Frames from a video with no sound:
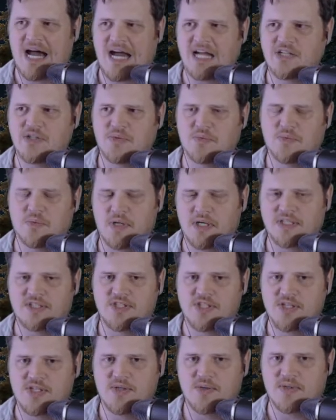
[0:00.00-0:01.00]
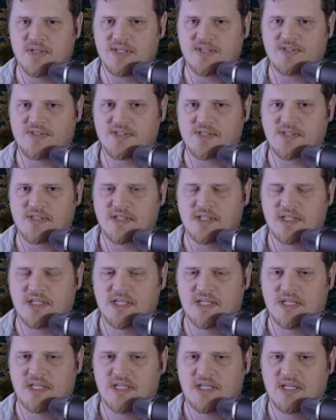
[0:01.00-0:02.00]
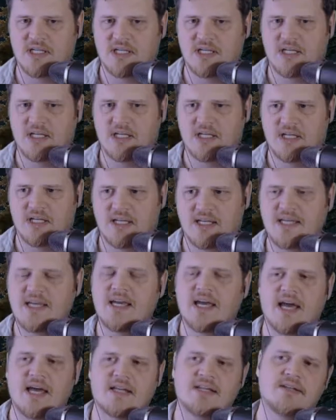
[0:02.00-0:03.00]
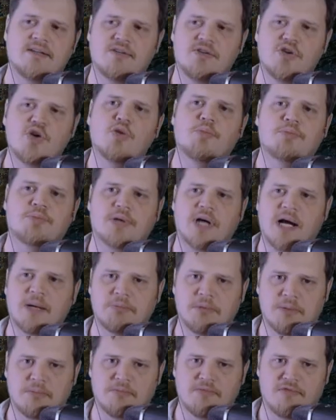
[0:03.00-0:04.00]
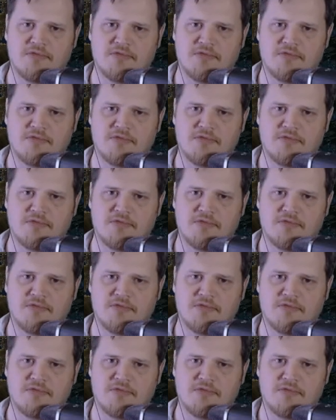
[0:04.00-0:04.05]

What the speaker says: I don't want to do this. He had no problem